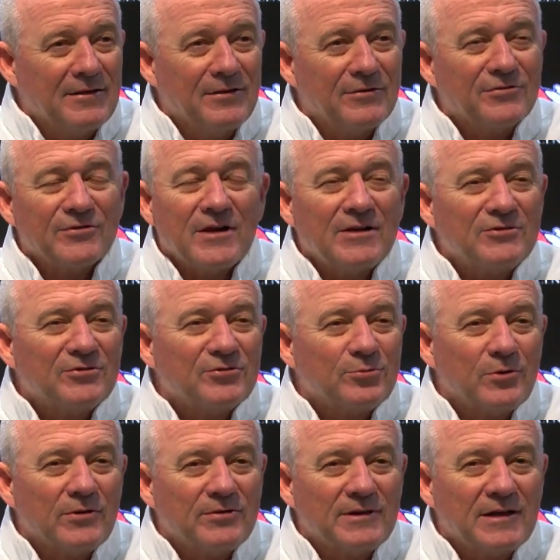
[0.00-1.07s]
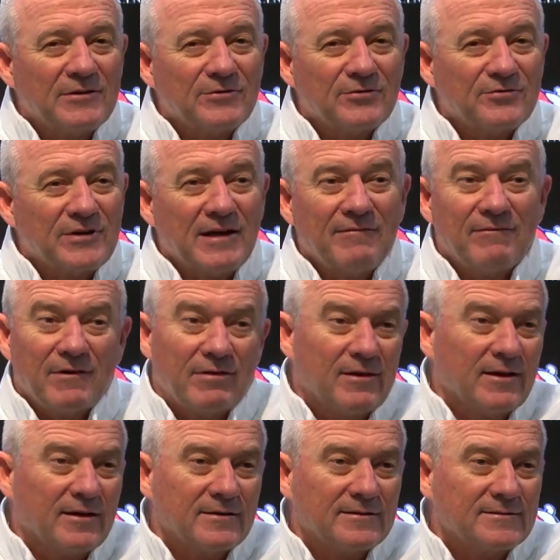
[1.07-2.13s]
There's not just one thing, there's
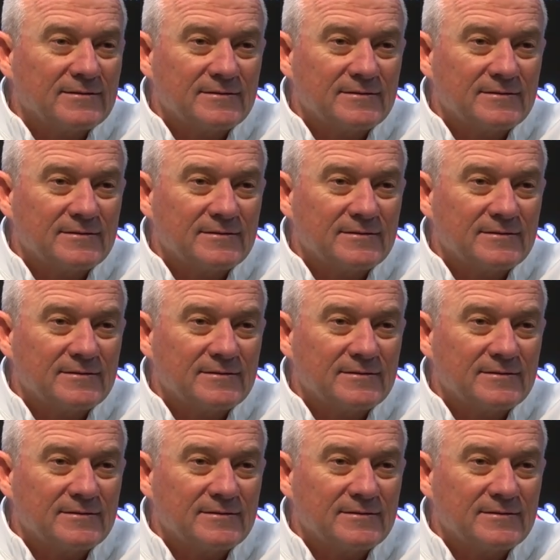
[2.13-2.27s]
everything.